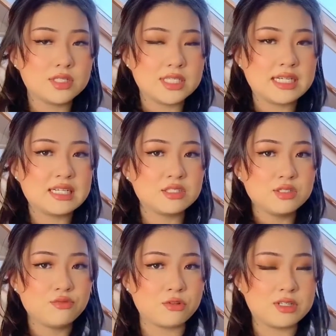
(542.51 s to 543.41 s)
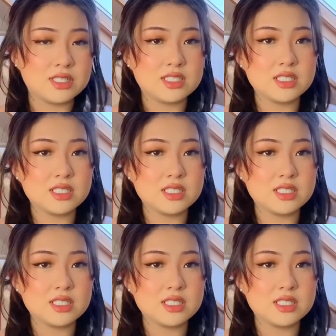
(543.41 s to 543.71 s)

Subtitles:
the hair to the front